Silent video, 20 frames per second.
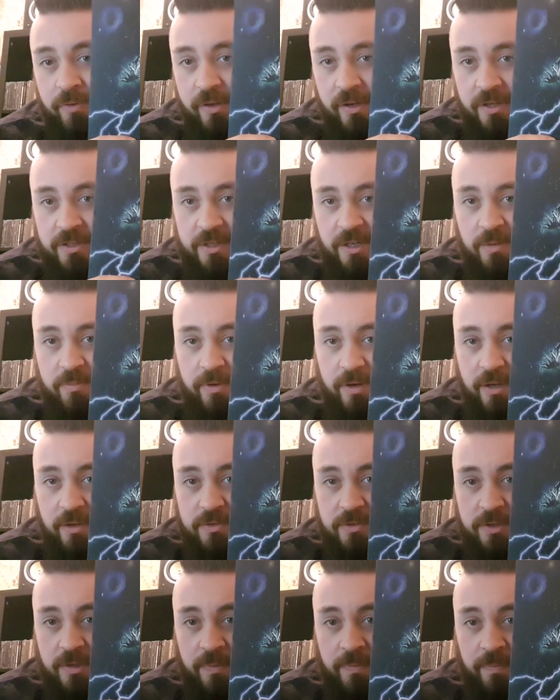think that's how you
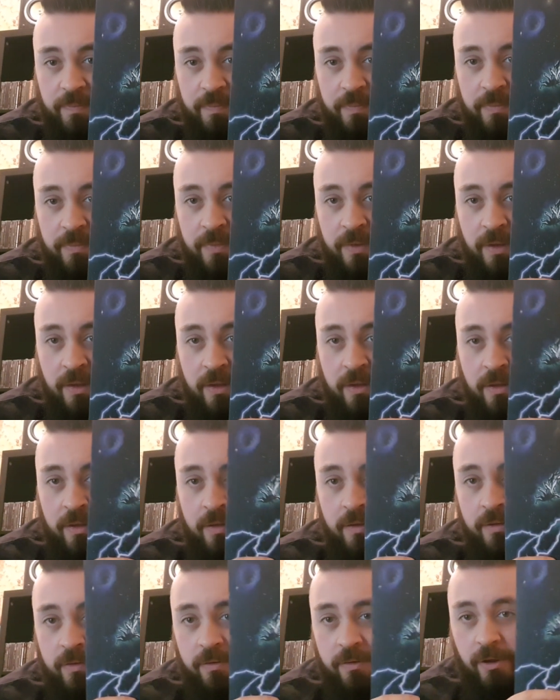pronounce it.
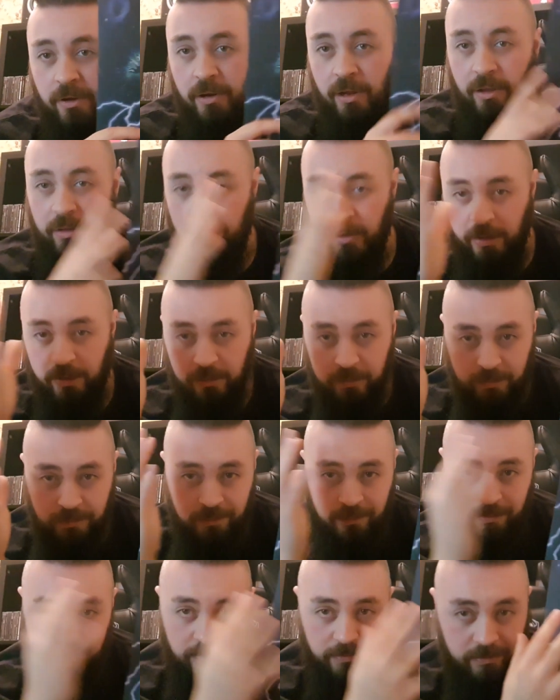No logo,
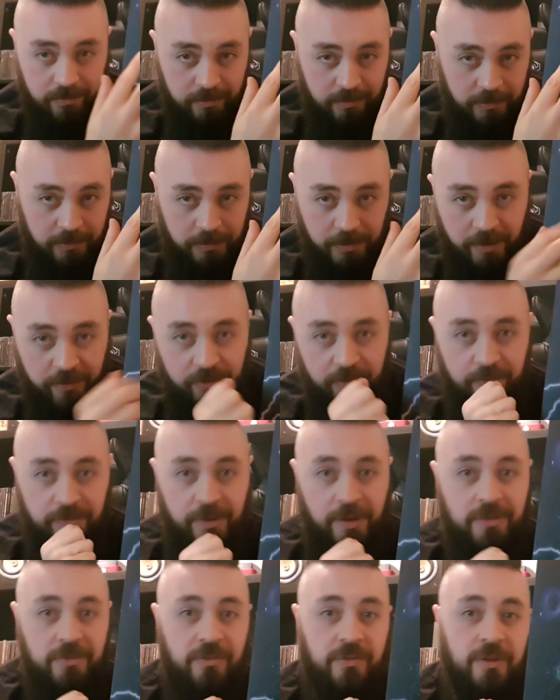nothing
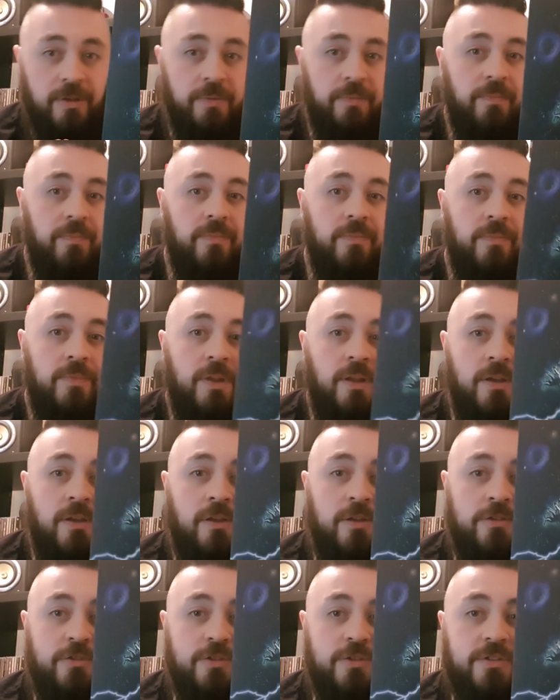fancy,
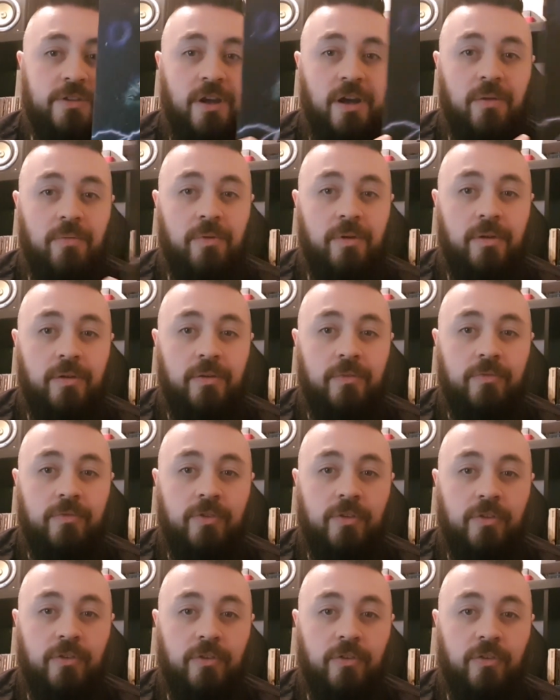just artwork.
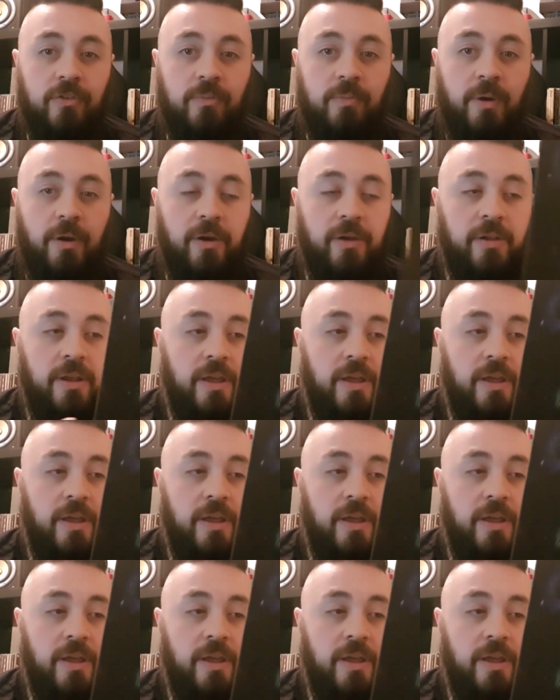Obviously it's on the spine